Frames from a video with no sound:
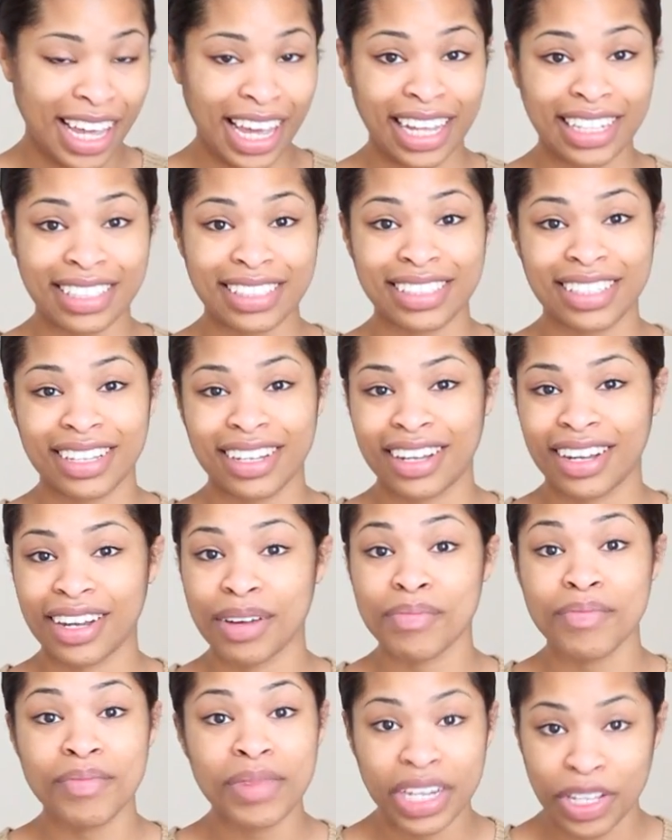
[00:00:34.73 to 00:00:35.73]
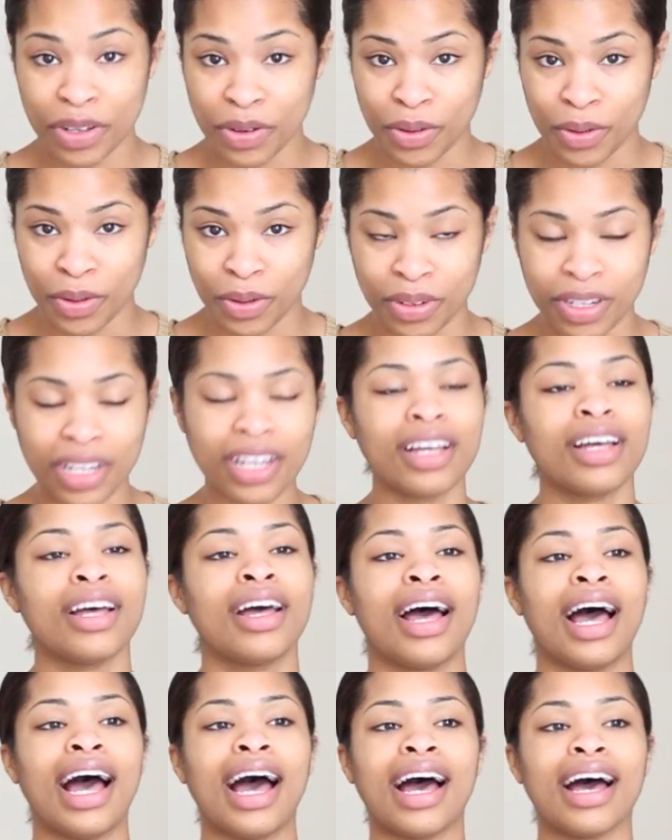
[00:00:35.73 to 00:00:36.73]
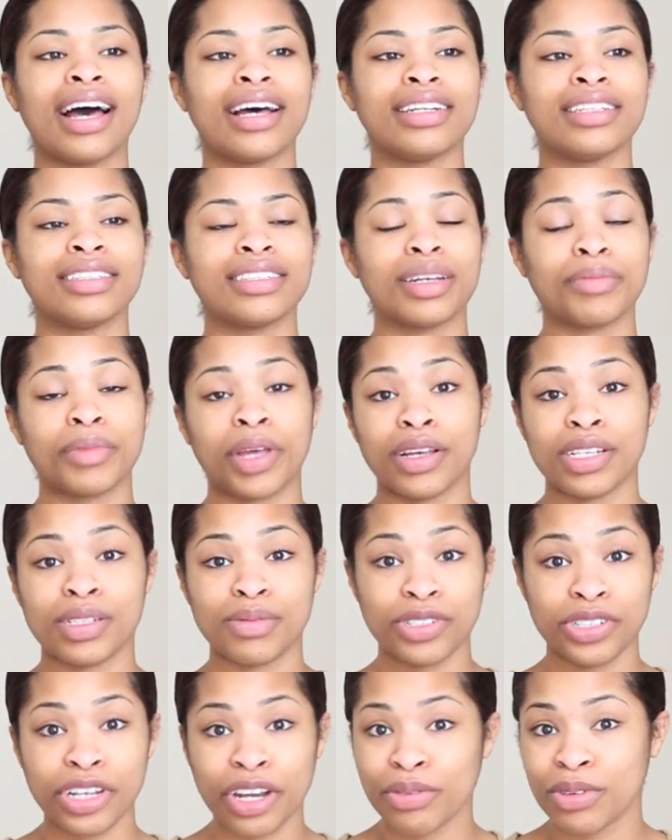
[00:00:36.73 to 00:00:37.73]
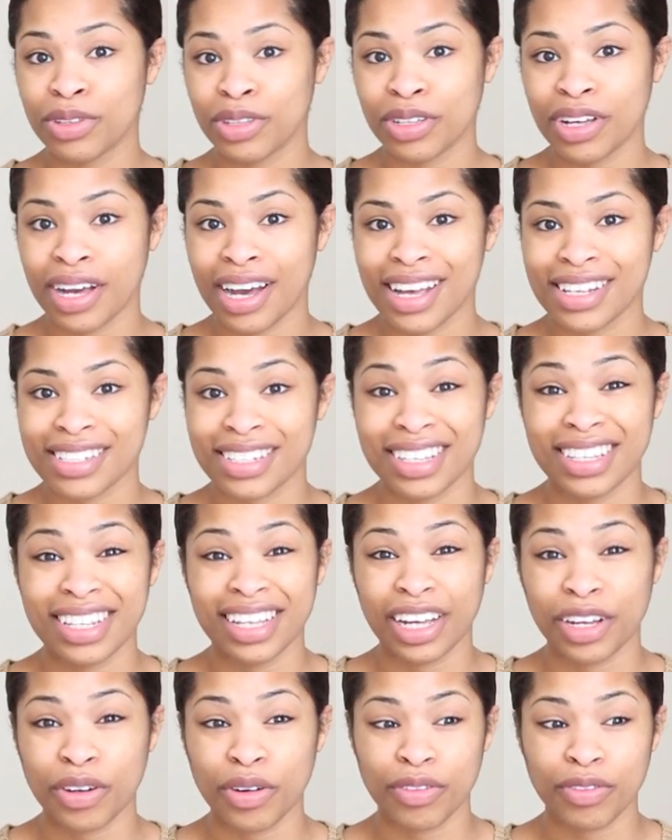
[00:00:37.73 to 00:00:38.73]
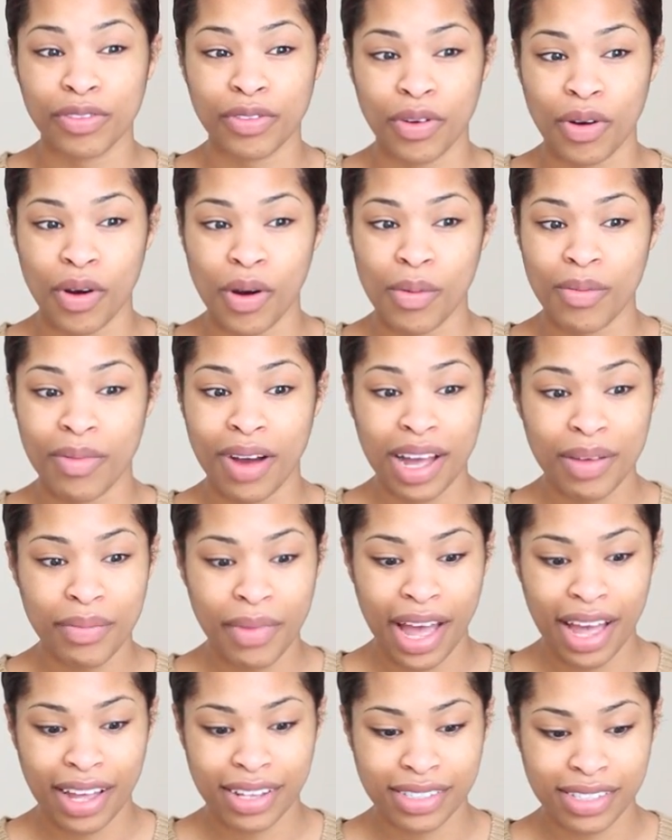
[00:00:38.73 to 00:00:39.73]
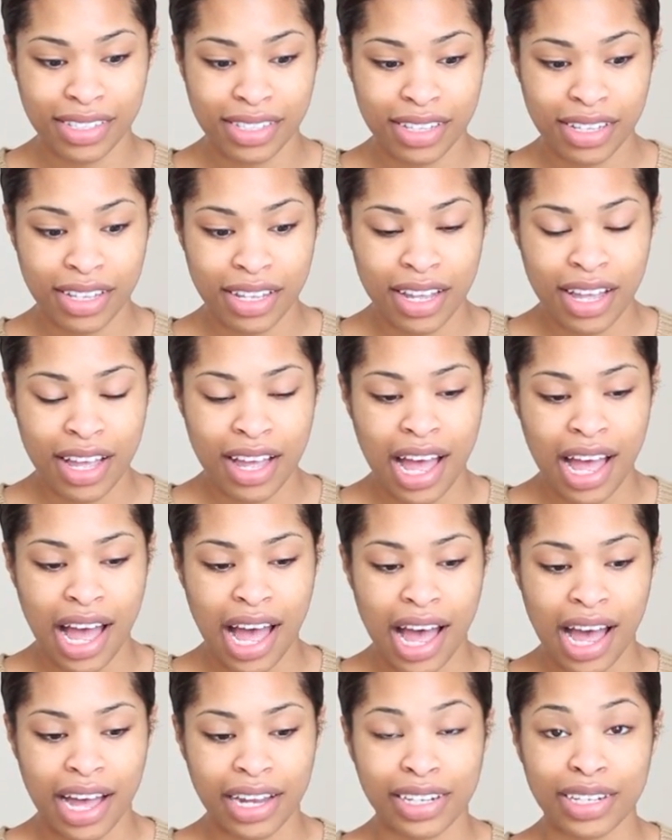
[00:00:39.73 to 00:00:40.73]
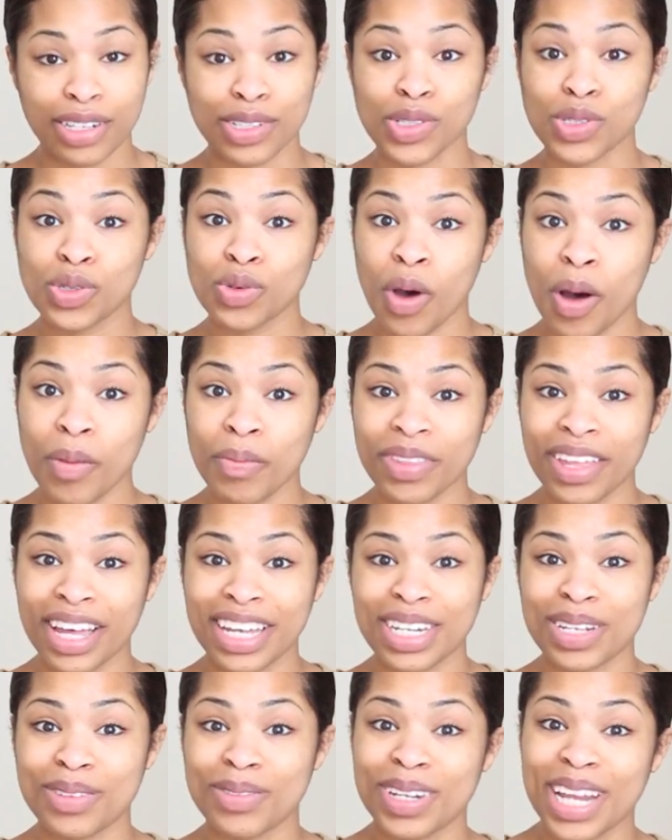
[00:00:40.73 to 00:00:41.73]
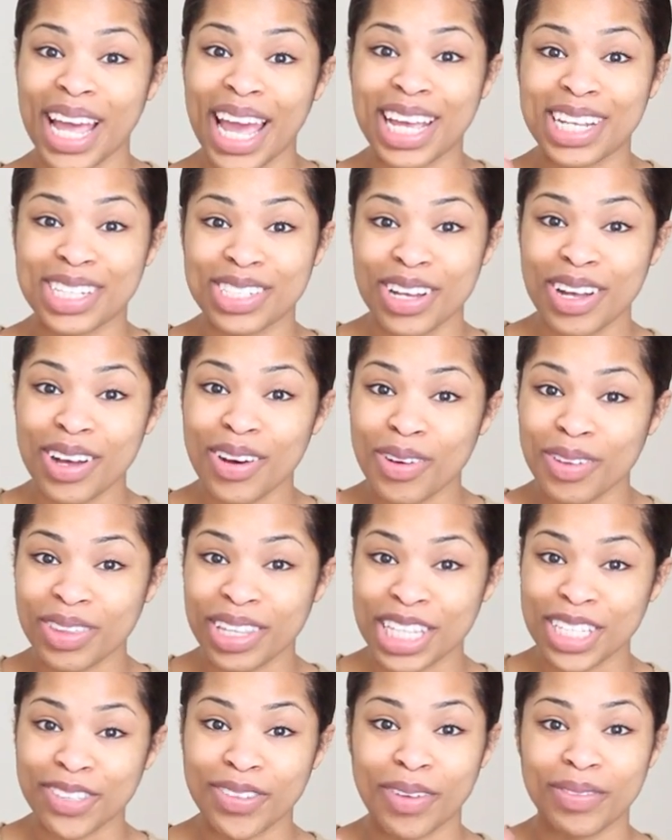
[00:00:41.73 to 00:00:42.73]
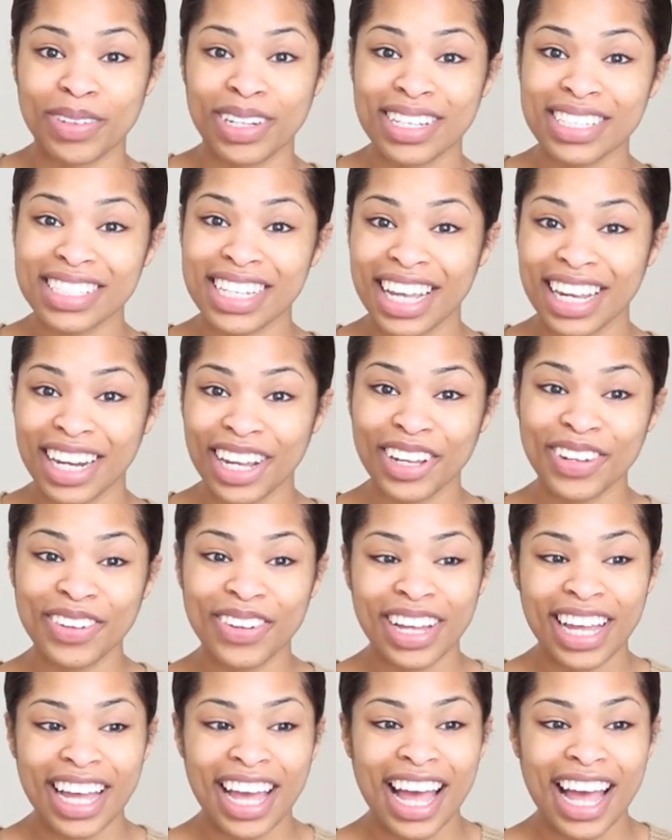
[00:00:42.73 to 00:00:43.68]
It's a mini haul and I'm going to be sharing with you guys the thing I got from Imats and a swap that I did with Asia, all things fabulous, hello.